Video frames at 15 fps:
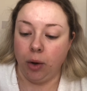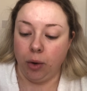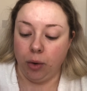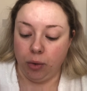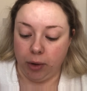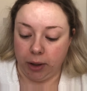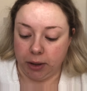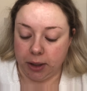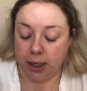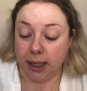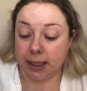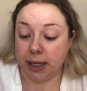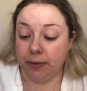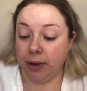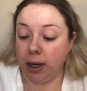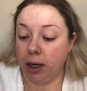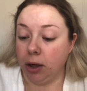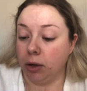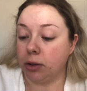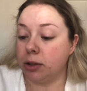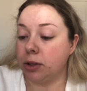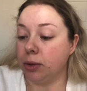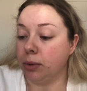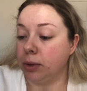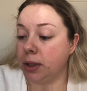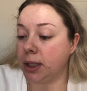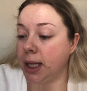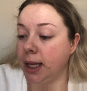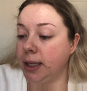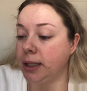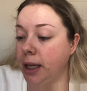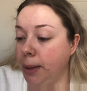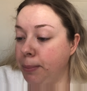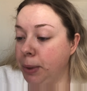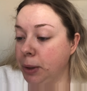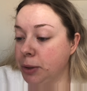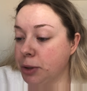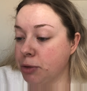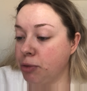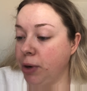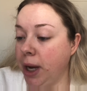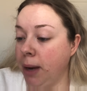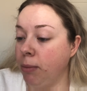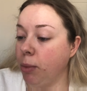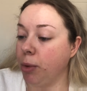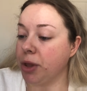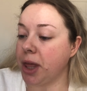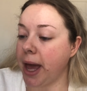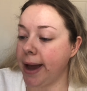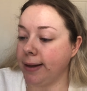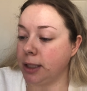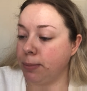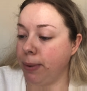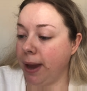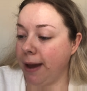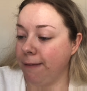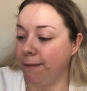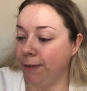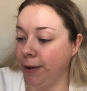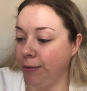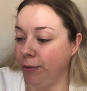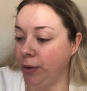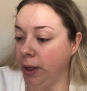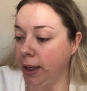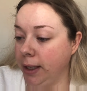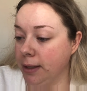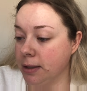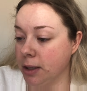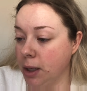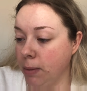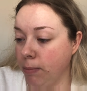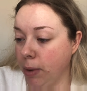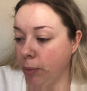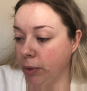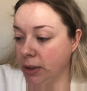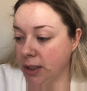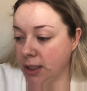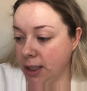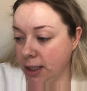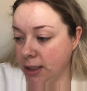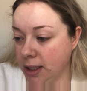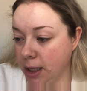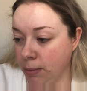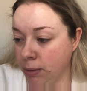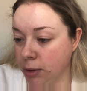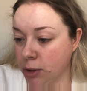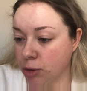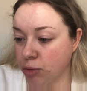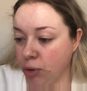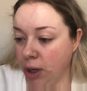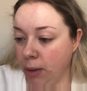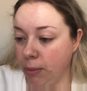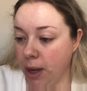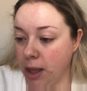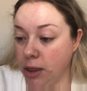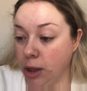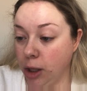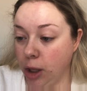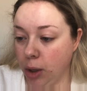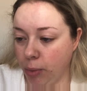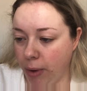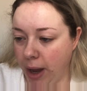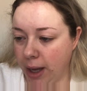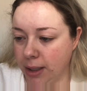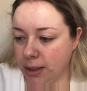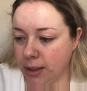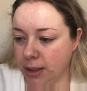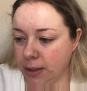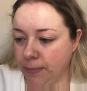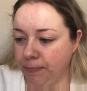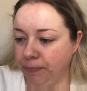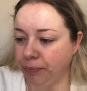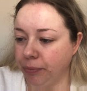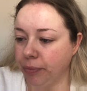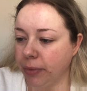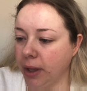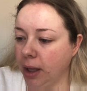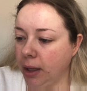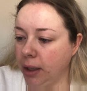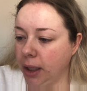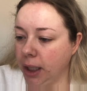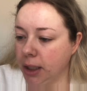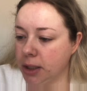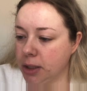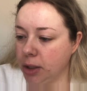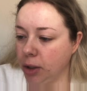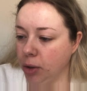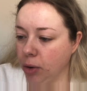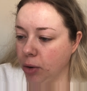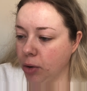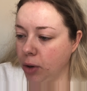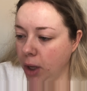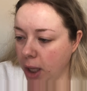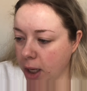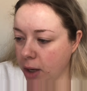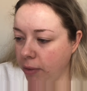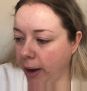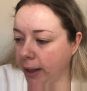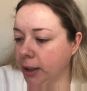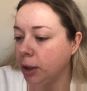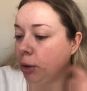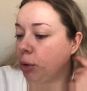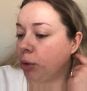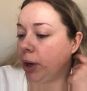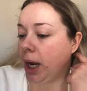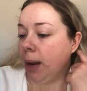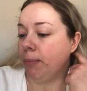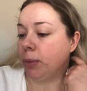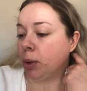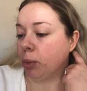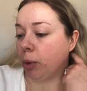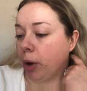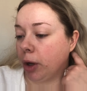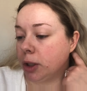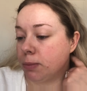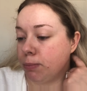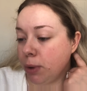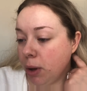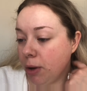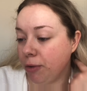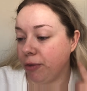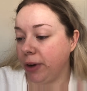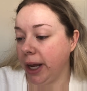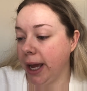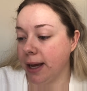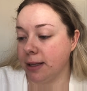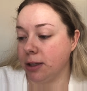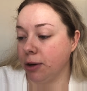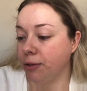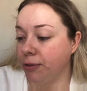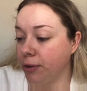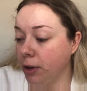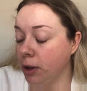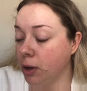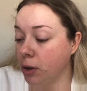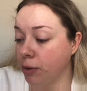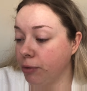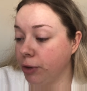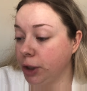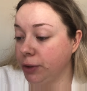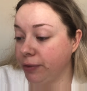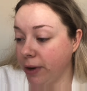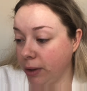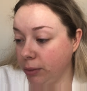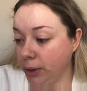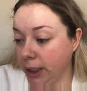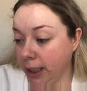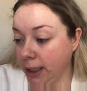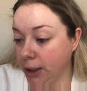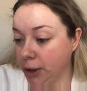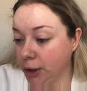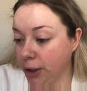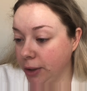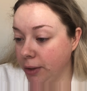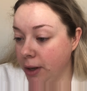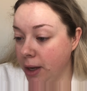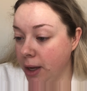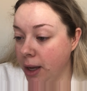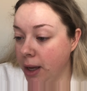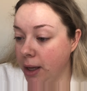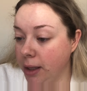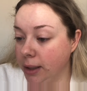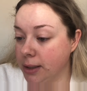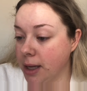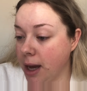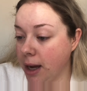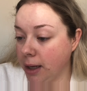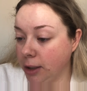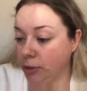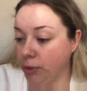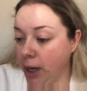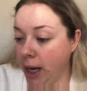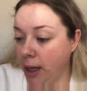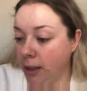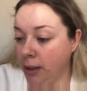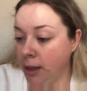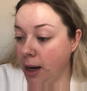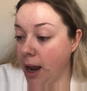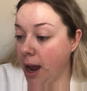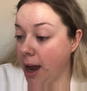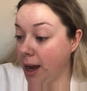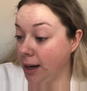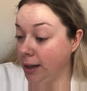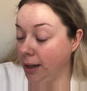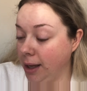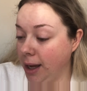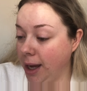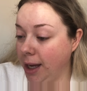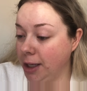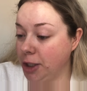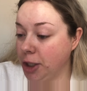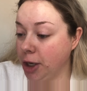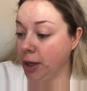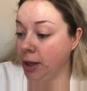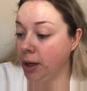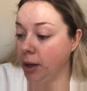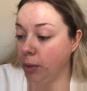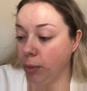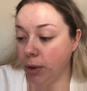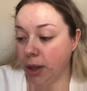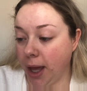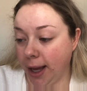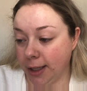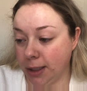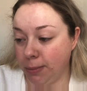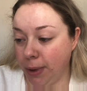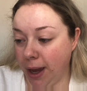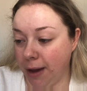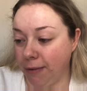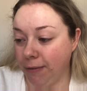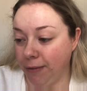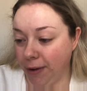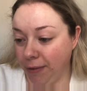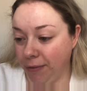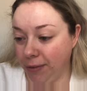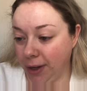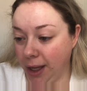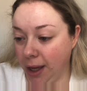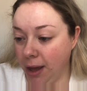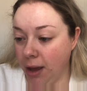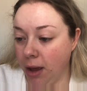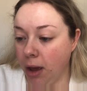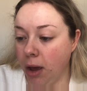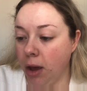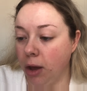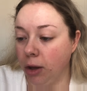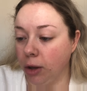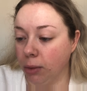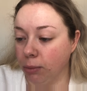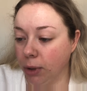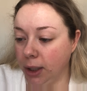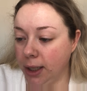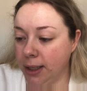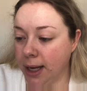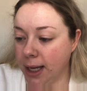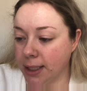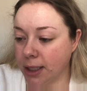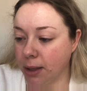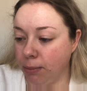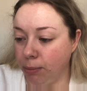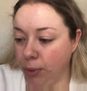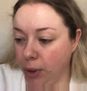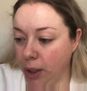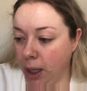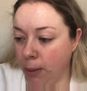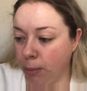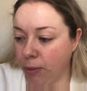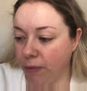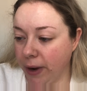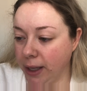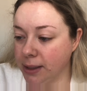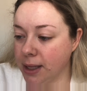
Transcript: Right, so let's have a little look. So CC Plus cream with SPF 50 is the #1 CC Plus cream in the US. It's your colour correcting cream that works beautifully as your full coverage foundation. It's hydrating, anti-aging and with SPF 50. Your multitasking beauty provides